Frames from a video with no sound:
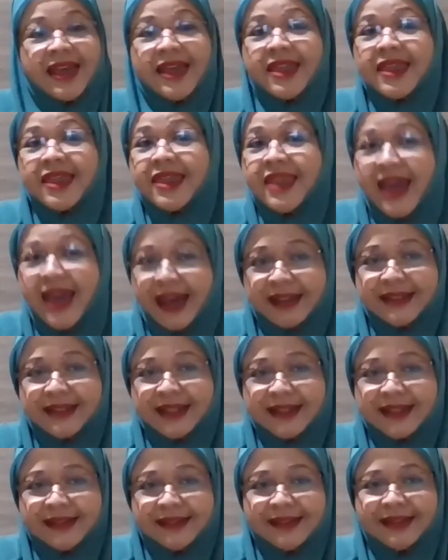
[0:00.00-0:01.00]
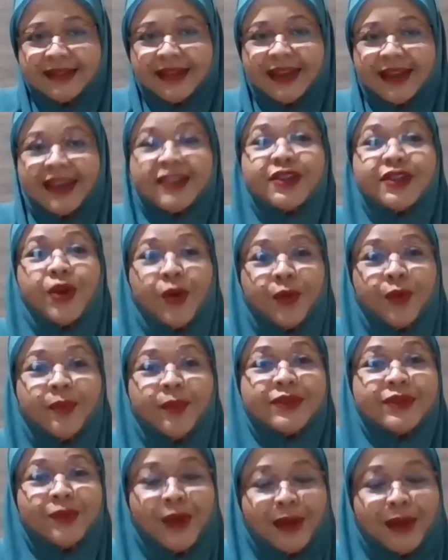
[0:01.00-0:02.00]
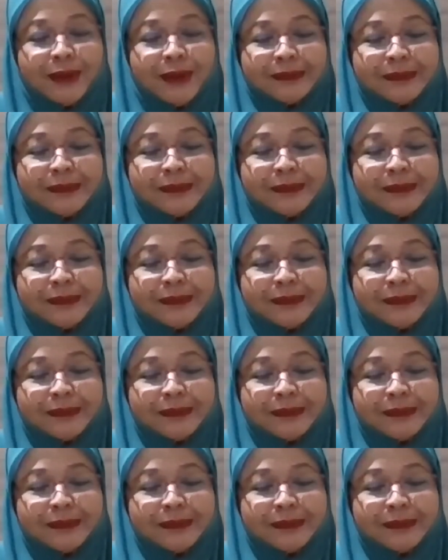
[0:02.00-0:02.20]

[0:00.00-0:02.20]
that is hope as well.